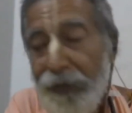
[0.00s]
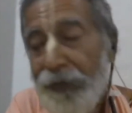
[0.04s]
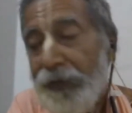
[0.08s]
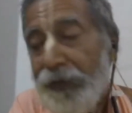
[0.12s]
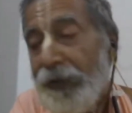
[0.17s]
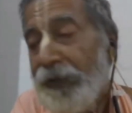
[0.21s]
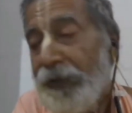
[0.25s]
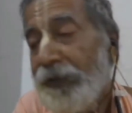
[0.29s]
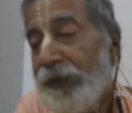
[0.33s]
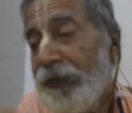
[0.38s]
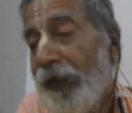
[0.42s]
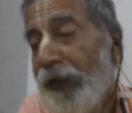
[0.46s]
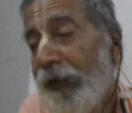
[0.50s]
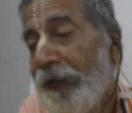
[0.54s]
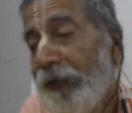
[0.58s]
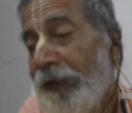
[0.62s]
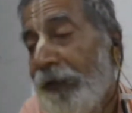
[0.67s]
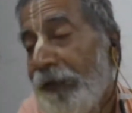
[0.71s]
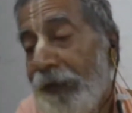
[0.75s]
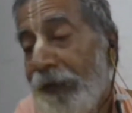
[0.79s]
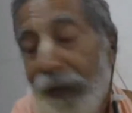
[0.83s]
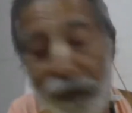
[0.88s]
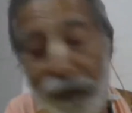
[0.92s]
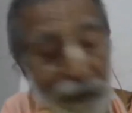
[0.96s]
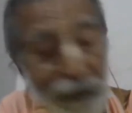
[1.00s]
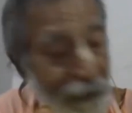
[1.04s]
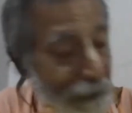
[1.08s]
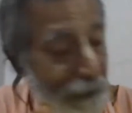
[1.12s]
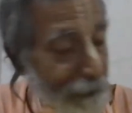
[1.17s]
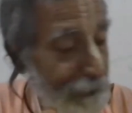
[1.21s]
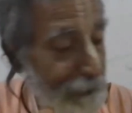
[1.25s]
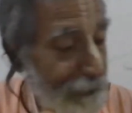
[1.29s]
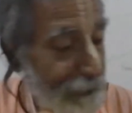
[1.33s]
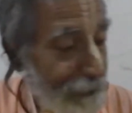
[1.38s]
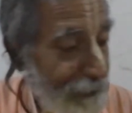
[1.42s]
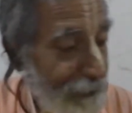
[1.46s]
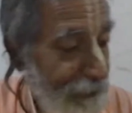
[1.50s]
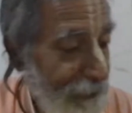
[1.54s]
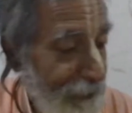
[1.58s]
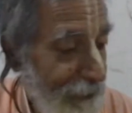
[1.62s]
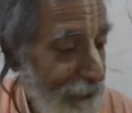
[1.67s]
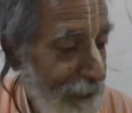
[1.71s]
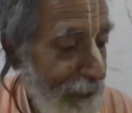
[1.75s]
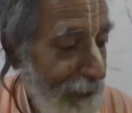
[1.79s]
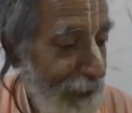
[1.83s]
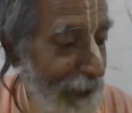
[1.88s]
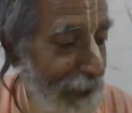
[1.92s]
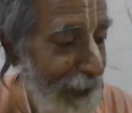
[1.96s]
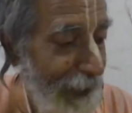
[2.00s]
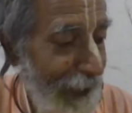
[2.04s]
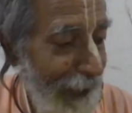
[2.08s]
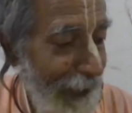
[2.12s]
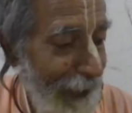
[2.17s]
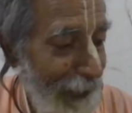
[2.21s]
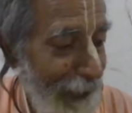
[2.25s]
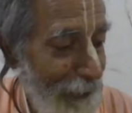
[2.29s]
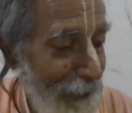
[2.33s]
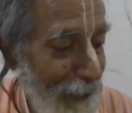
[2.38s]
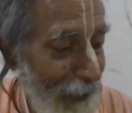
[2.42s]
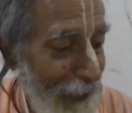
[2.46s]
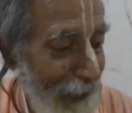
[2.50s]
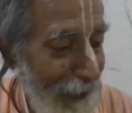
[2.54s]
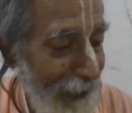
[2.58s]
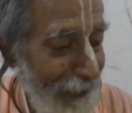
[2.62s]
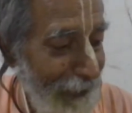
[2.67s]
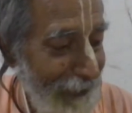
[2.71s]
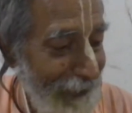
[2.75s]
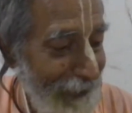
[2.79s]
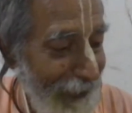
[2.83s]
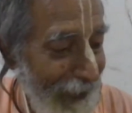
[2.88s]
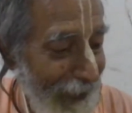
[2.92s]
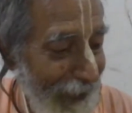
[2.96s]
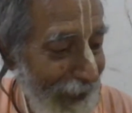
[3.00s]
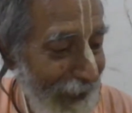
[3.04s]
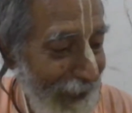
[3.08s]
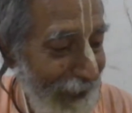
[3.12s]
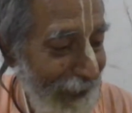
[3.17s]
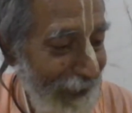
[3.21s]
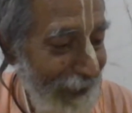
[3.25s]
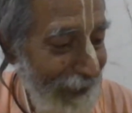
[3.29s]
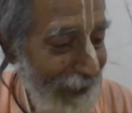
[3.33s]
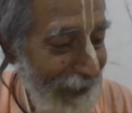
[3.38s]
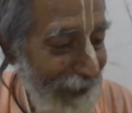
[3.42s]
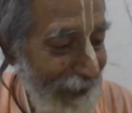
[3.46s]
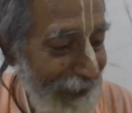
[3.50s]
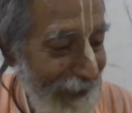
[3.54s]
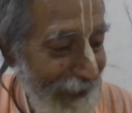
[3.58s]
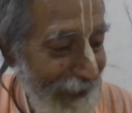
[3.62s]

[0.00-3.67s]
she started telling, Ye Mahashay.